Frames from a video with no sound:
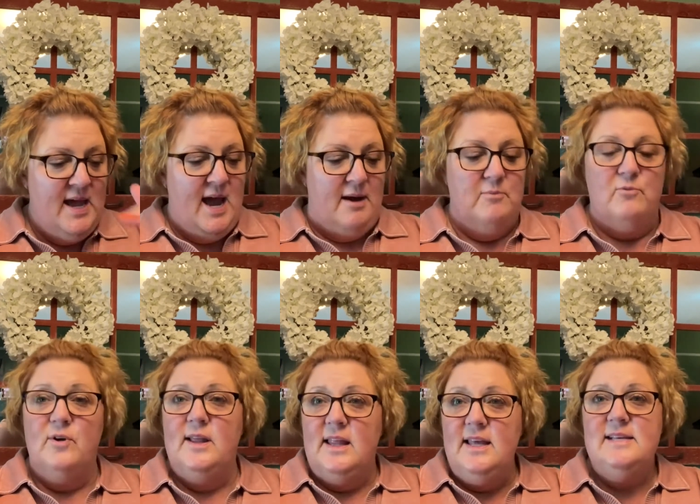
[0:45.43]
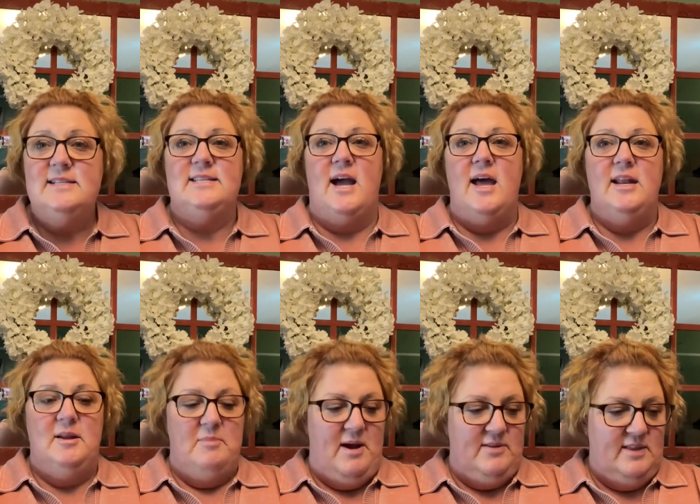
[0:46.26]
I'm really excited
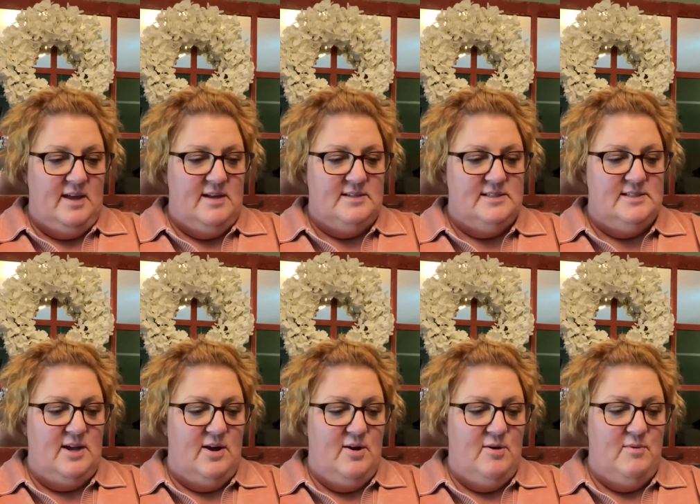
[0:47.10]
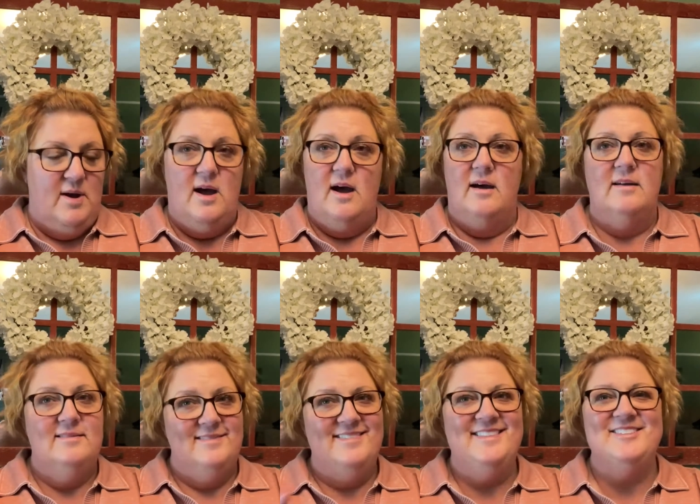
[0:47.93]
about this. So uh,
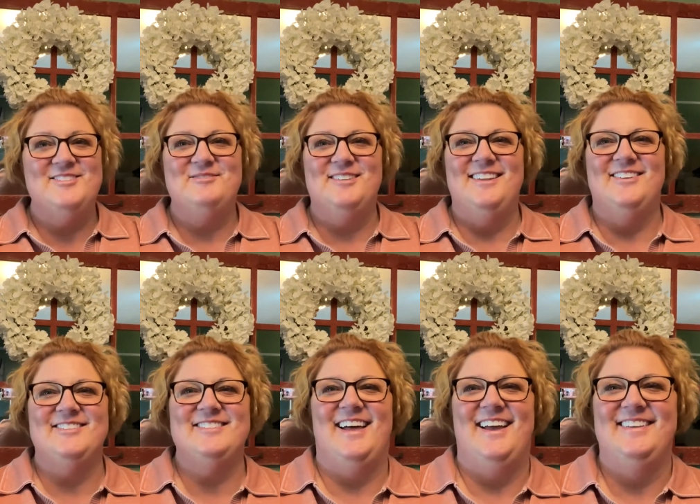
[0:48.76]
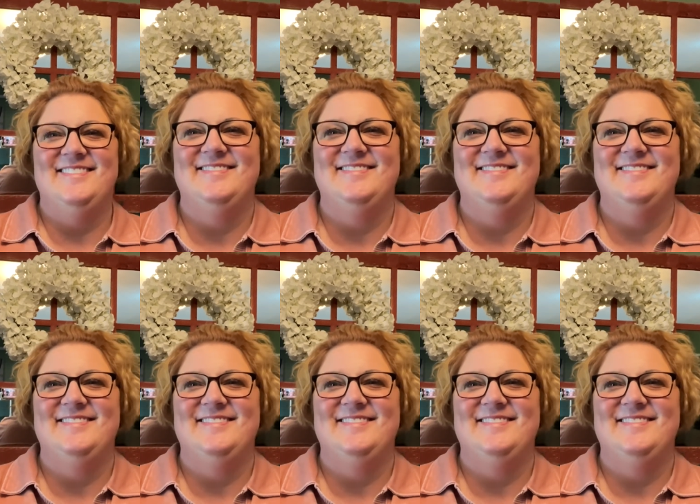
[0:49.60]
this is what it looks like.